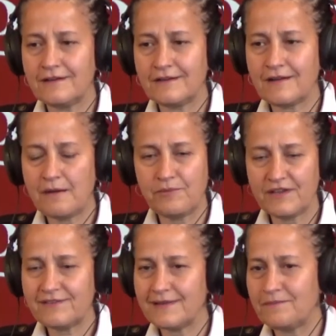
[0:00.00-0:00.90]
God bless
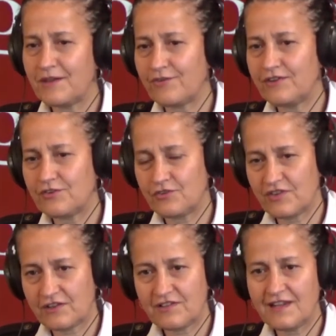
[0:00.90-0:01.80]
them. They raised their
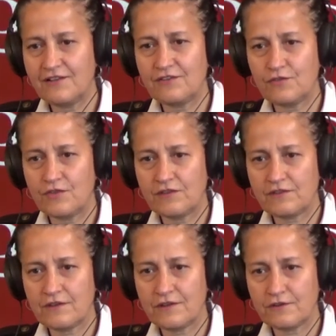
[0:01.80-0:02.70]
6 kids through this
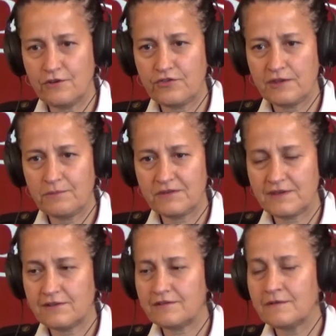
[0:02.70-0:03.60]
clothing
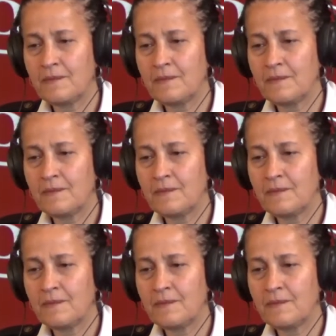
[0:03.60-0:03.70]
business.